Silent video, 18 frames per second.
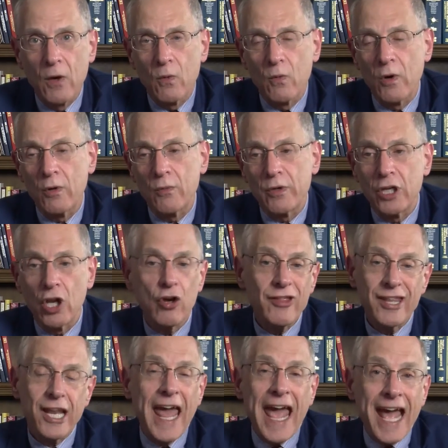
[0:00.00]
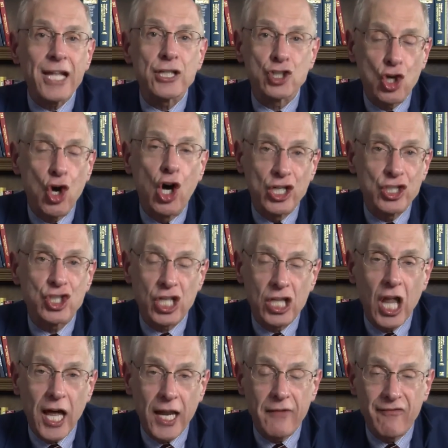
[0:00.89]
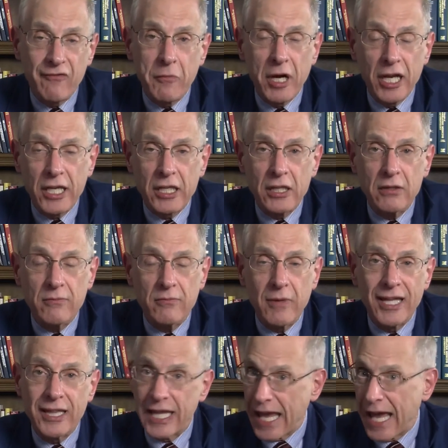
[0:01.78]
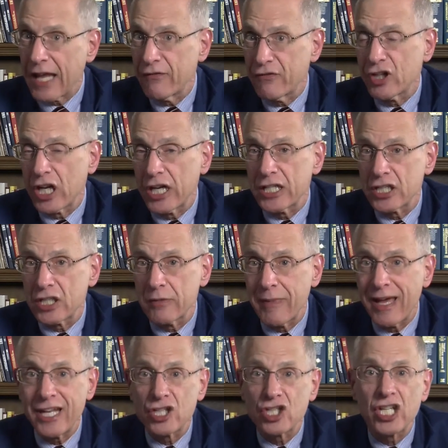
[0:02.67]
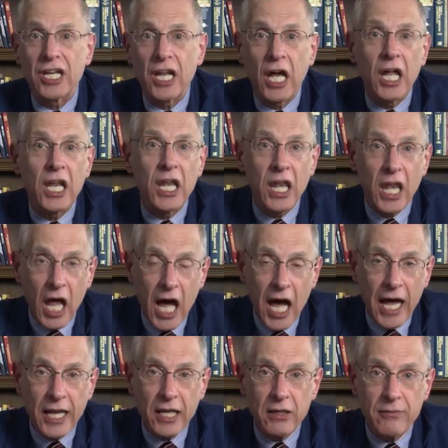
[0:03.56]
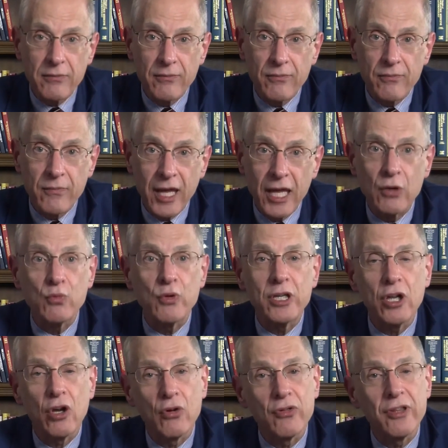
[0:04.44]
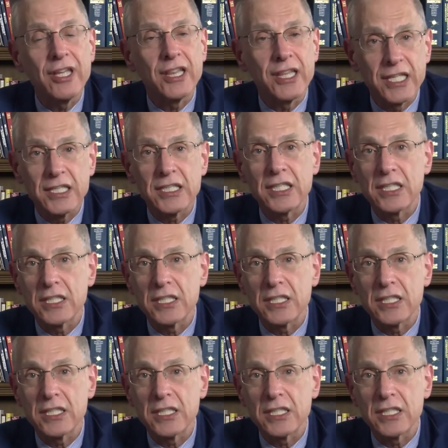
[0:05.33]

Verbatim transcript: Well, we know that ads cost a lot of money, and they advertise the medicine a lot, and we know that this